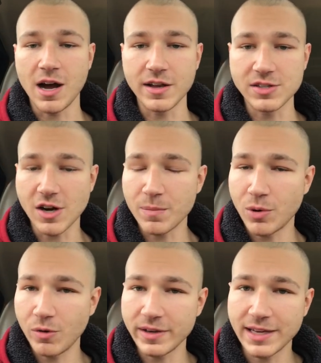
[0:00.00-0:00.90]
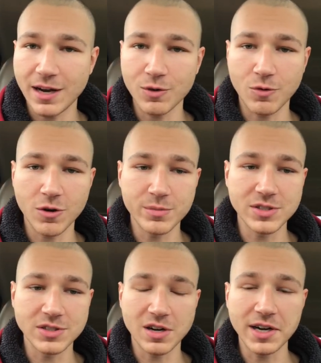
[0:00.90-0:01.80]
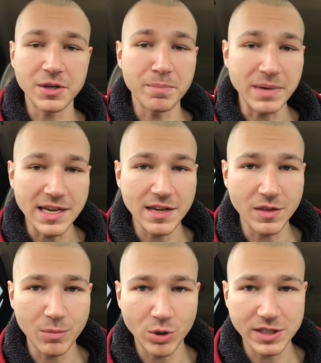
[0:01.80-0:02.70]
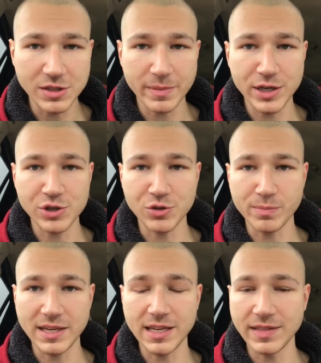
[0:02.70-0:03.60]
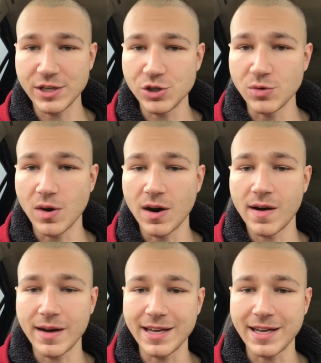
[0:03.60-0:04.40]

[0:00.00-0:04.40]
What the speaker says: start pulling down orbs and starting to be the multidimensional being that you are